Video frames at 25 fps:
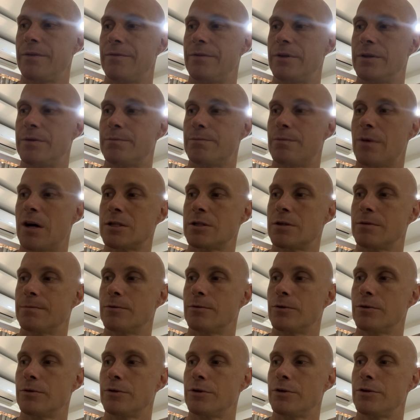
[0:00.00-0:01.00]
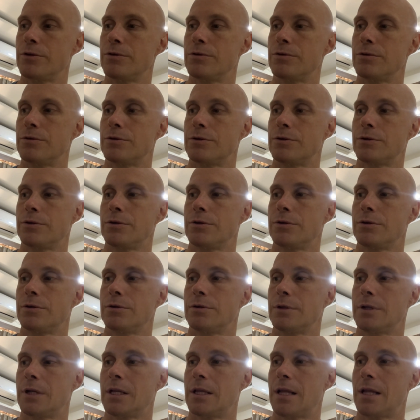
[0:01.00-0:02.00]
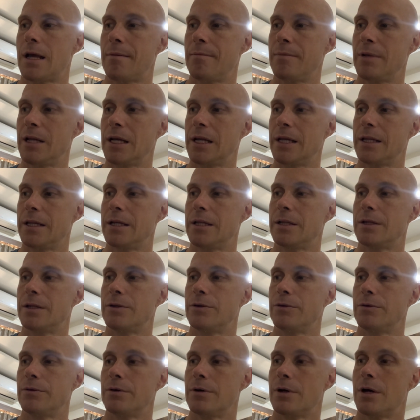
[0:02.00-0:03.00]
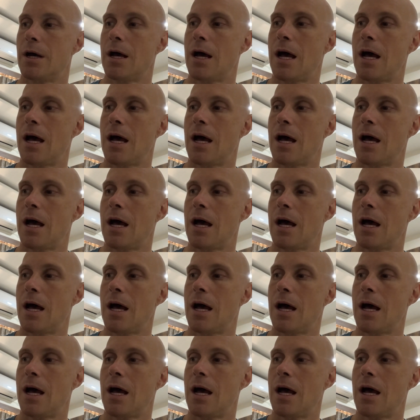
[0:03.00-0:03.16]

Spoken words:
if it's possible to use that ability to